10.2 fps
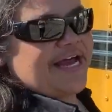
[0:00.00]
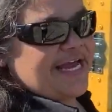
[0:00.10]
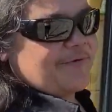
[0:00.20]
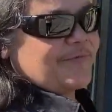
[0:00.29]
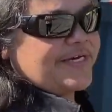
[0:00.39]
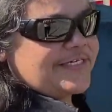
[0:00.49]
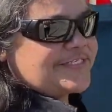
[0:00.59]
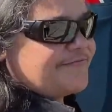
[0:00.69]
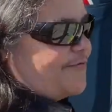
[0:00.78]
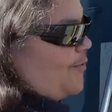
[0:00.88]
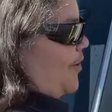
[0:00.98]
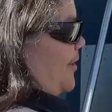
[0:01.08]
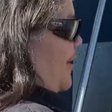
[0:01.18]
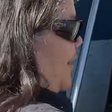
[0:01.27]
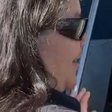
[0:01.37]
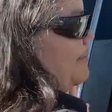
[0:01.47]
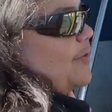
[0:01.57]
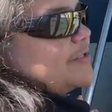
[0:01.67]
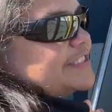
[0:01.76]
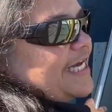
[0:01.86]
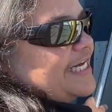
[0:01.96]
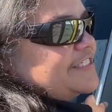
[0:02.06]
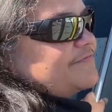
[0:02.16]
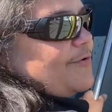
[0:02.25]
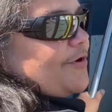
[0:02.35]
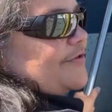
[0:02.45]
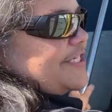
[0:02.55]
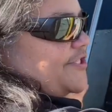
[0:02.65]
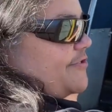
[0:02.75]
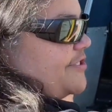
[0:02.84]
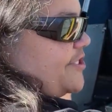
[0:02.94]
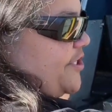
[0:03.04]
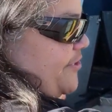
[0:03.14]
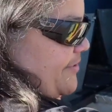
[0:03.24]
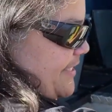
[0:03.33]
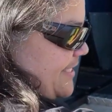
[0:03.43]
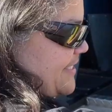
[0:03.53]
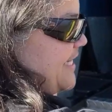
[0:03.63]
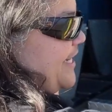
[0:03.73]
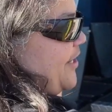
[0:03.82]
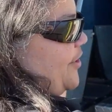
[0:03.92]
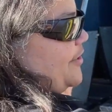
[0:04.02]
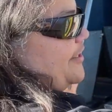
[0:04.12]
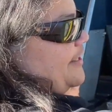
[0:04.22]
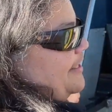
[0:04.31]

handrails on both sides for the students to use as they are